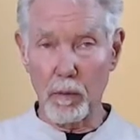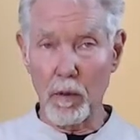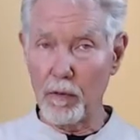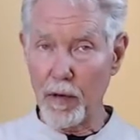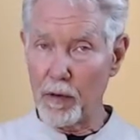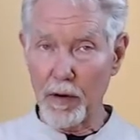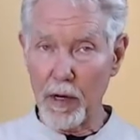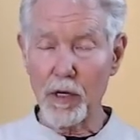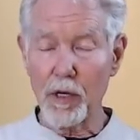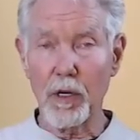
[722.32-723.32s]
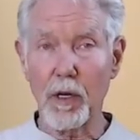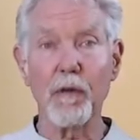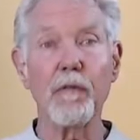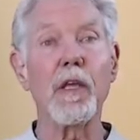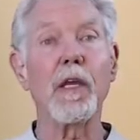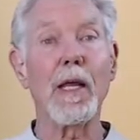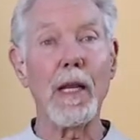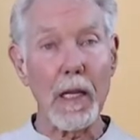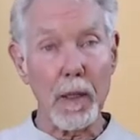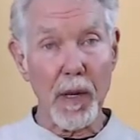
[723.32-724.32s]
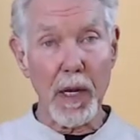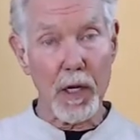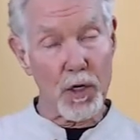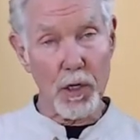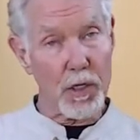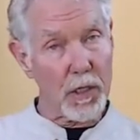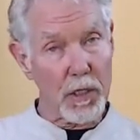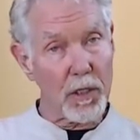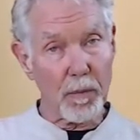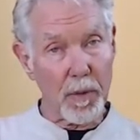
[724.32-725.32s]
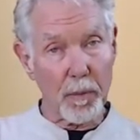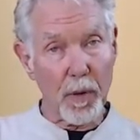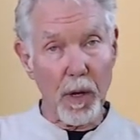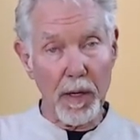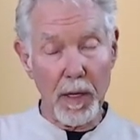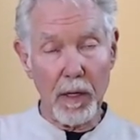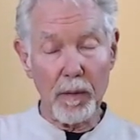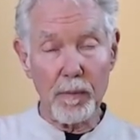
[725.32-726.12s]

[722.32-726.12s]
the foundation of the elimination system of the body.